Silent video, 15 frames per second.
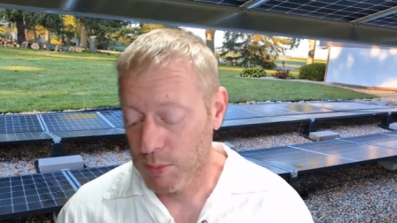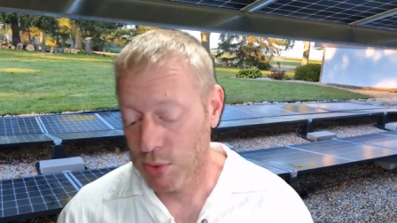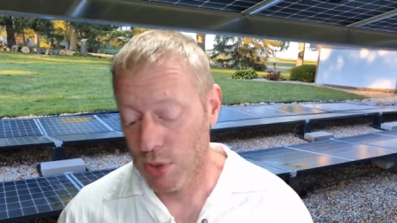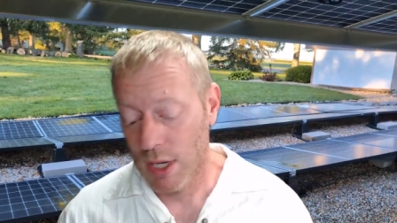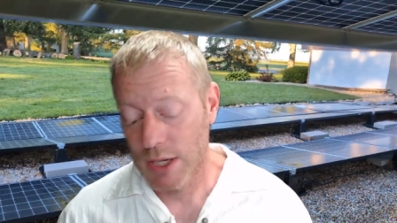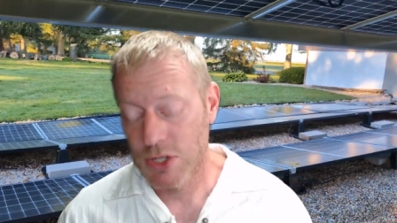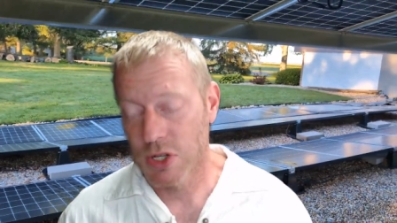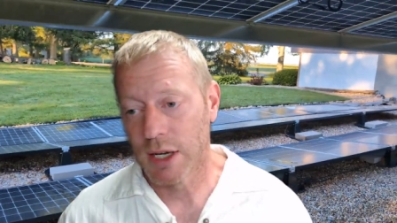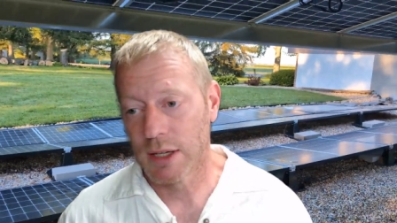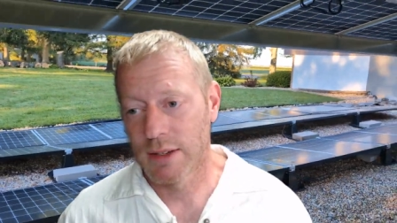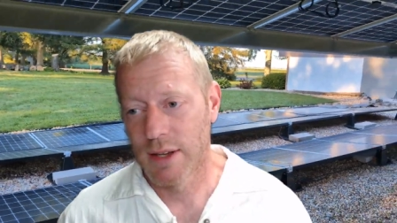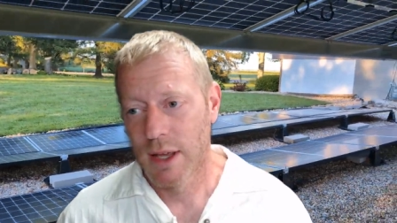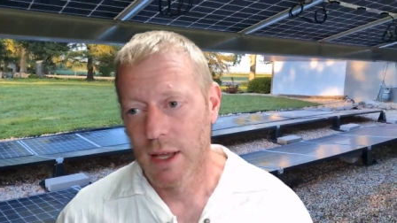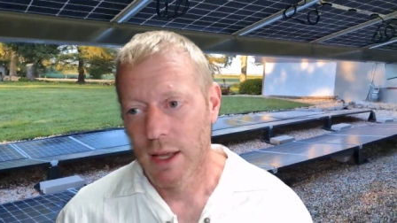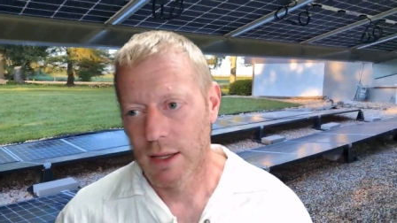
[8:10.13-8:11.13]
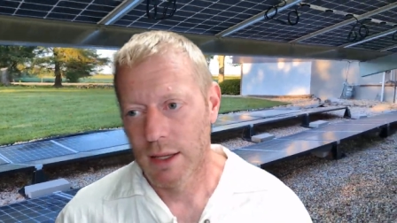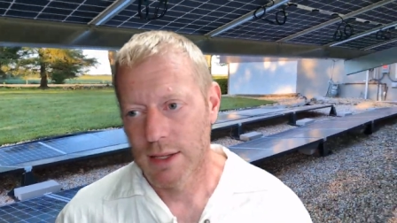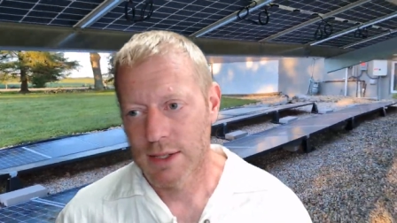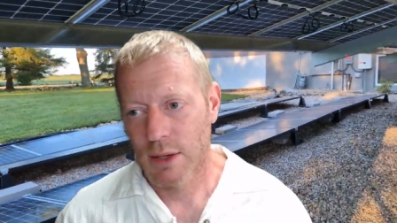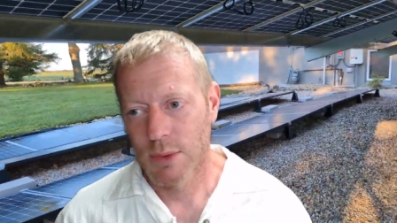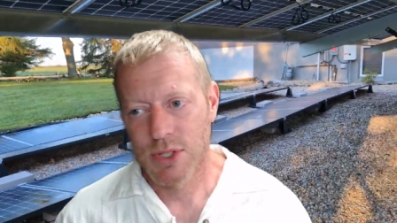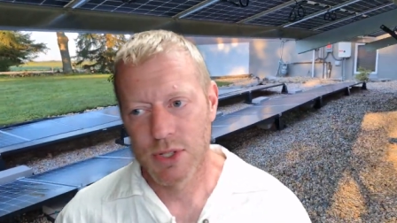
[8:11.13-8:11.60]
project.
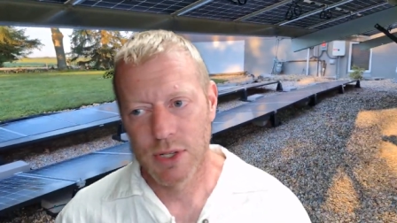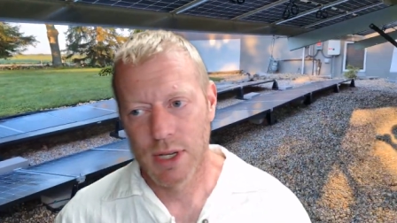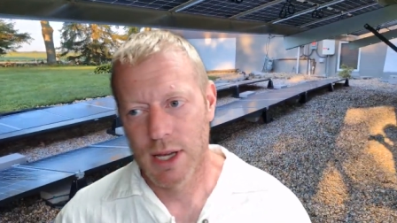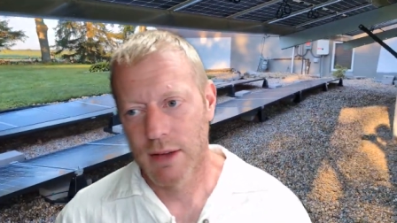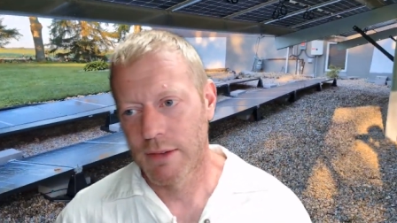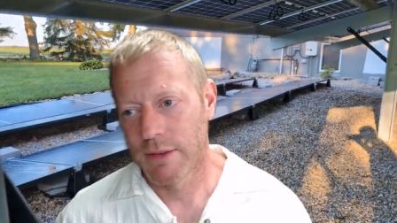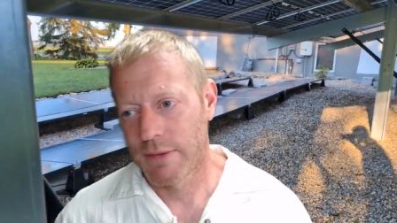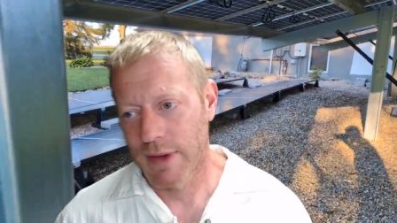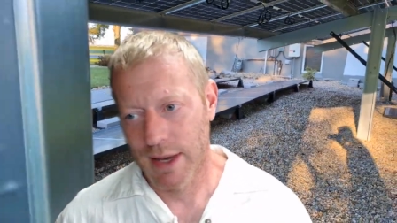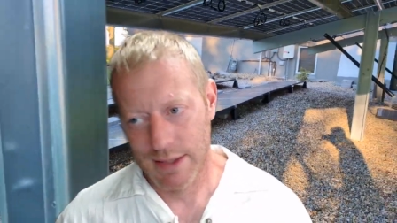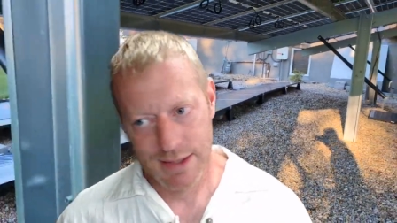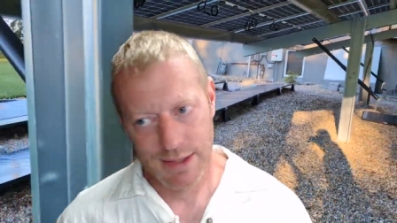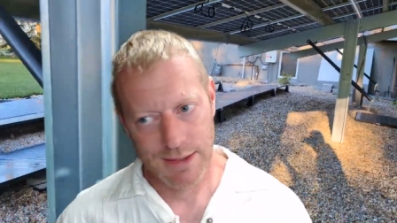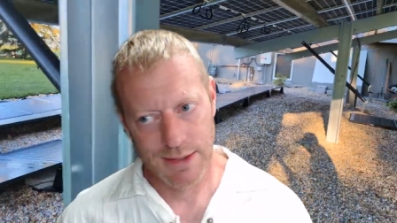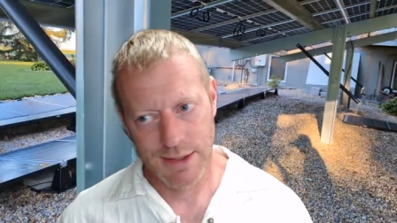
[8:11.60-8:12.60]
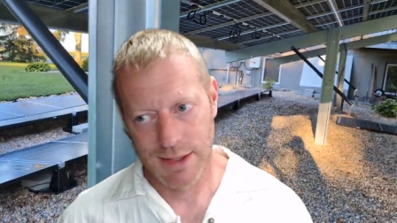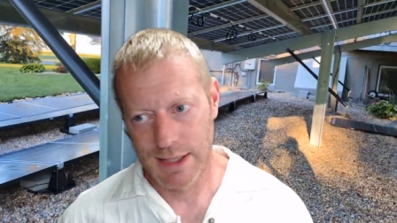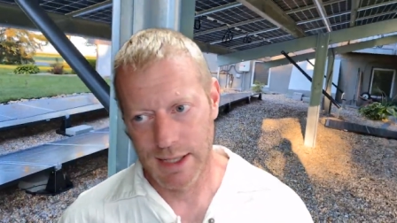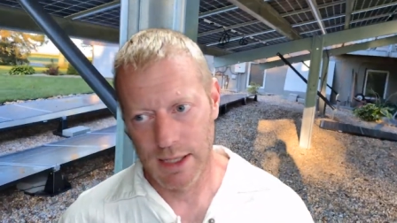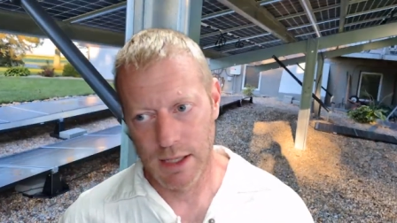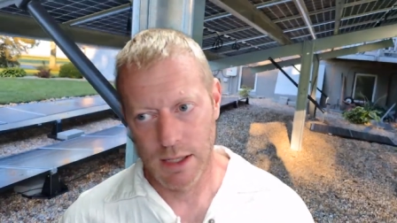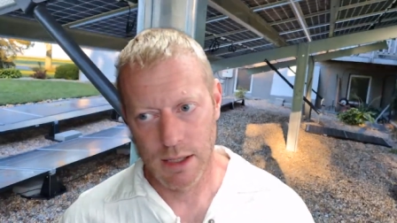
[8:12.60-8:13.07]
It's always good to have the facts and
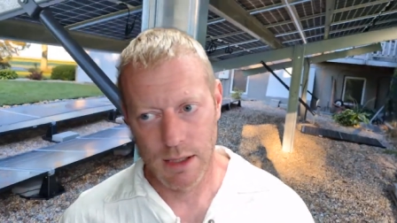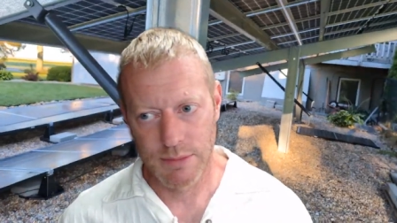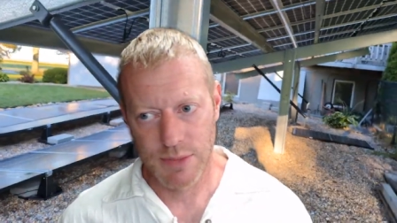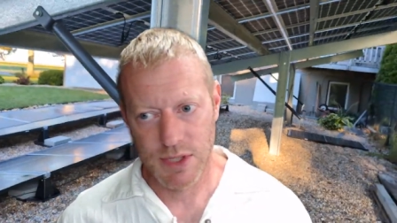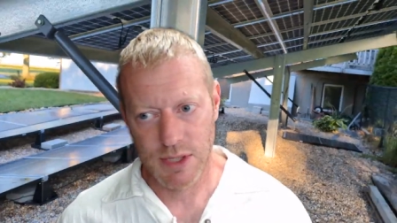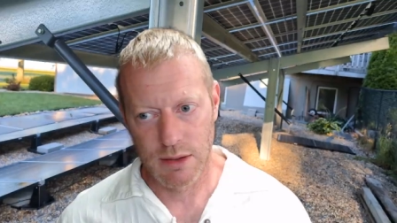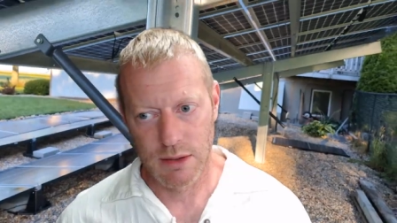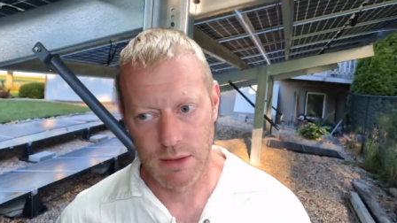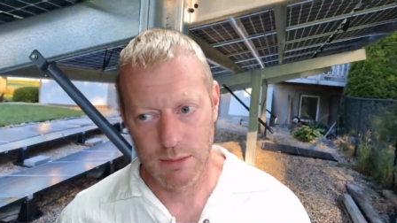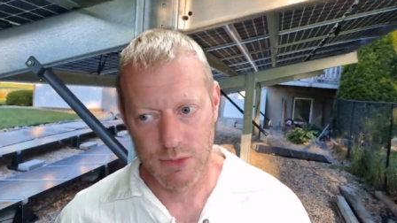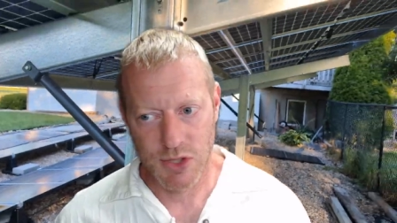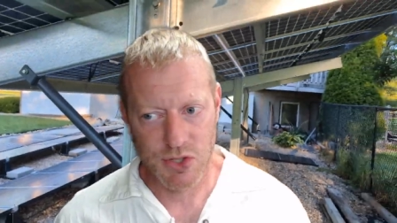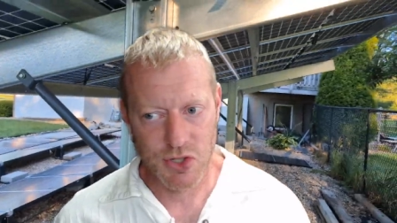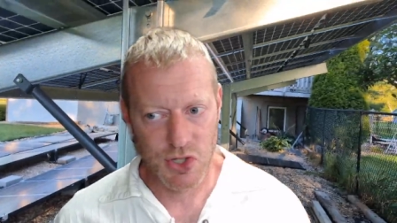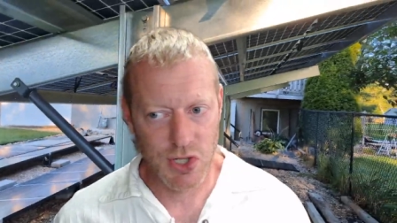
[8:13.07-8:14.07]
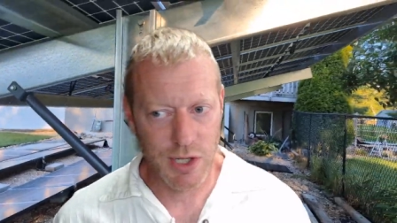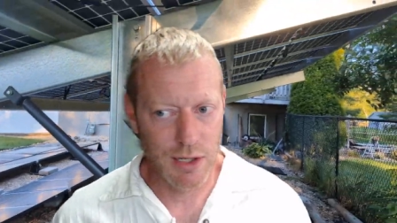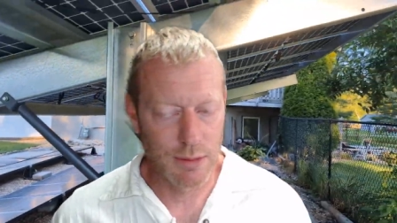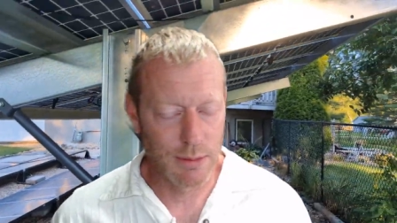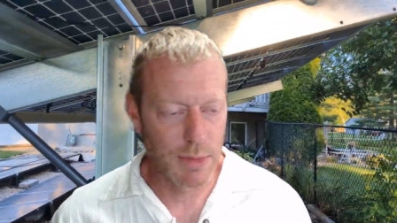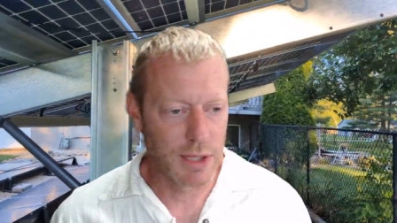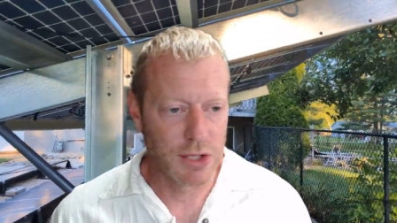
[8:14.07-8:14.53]
data. And so I'm just
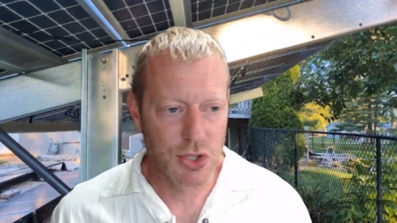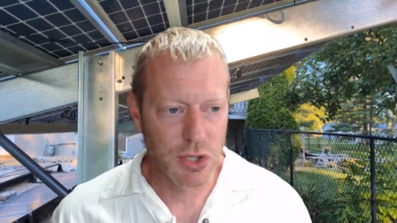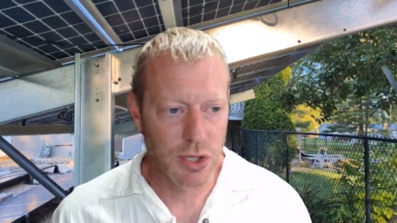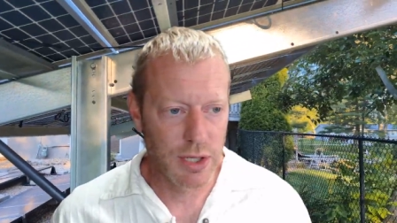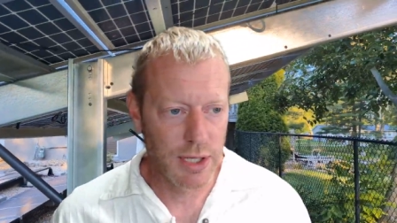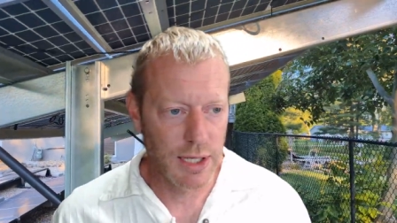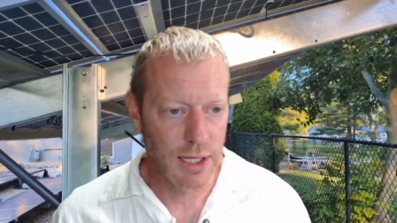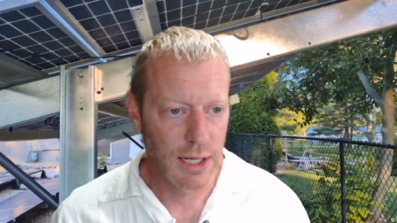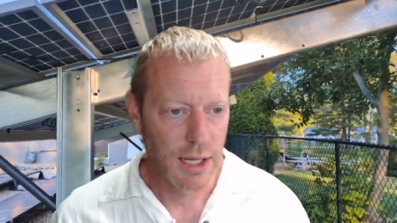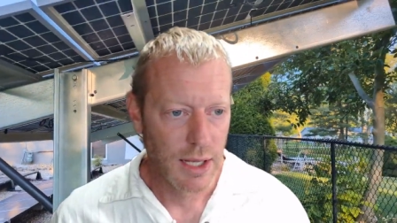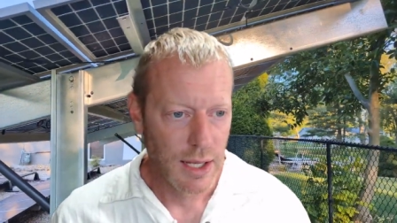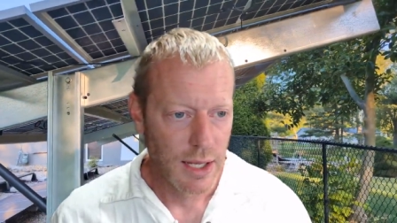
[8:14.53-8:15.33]
sharing my journey.